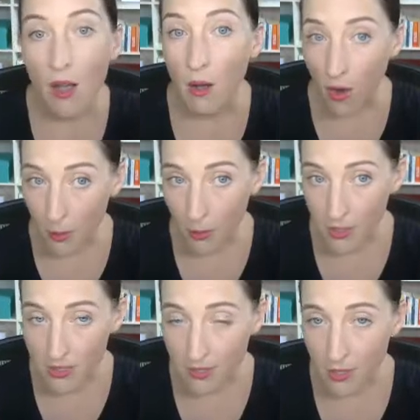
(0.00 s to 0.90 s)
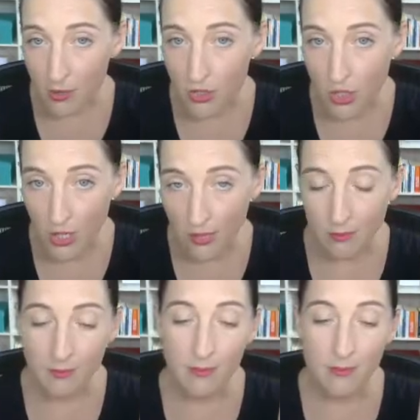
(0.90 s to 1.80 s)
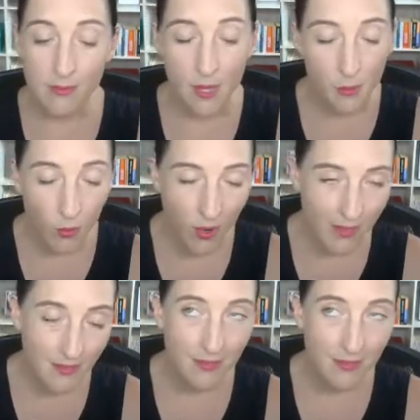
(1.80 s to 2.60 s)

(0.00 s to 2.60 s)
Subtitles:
I personally use Jing. Number one,